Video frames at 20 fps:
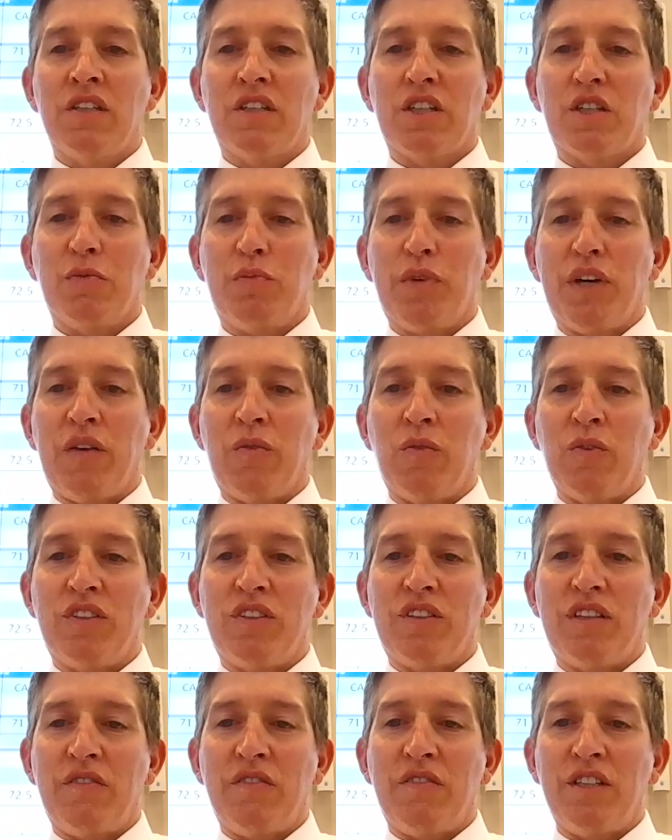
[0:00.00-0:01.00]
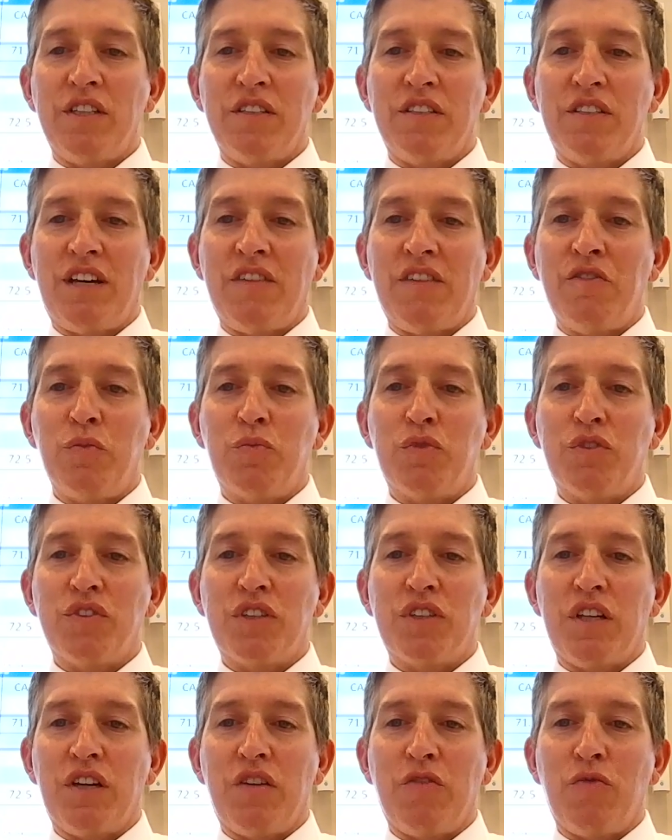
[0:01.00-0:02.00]
compared with
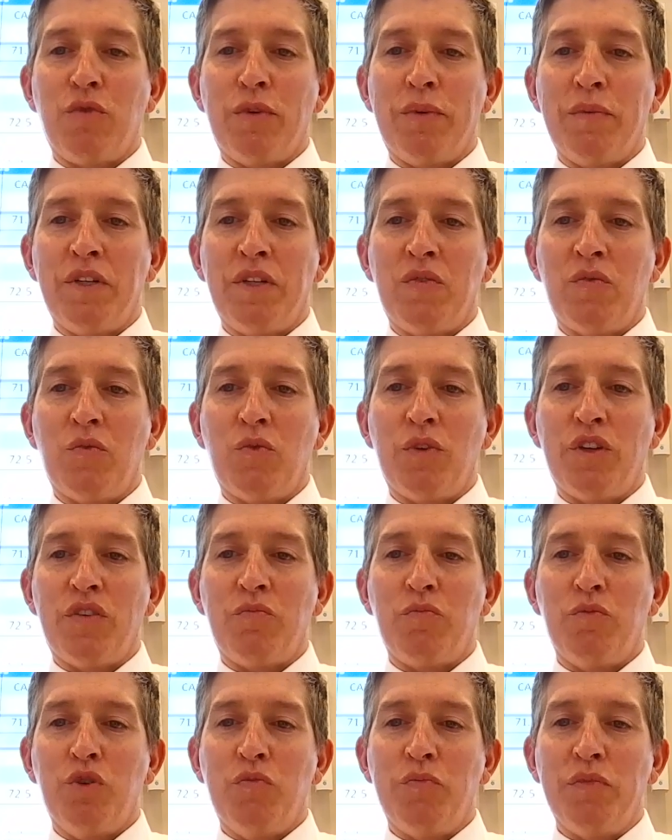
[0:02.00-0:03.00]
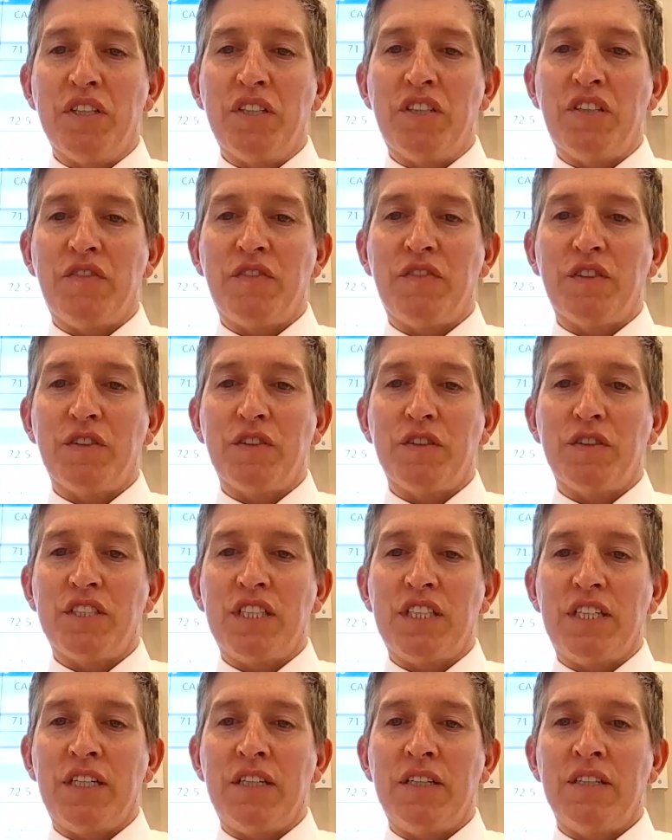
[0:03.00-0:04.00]
77% of women with movement
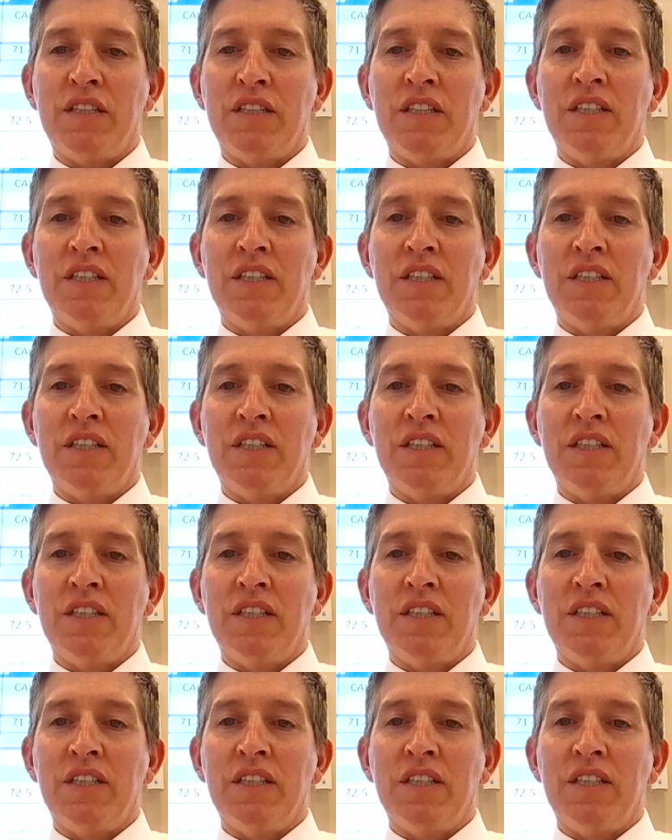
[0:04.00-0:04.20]
difficulty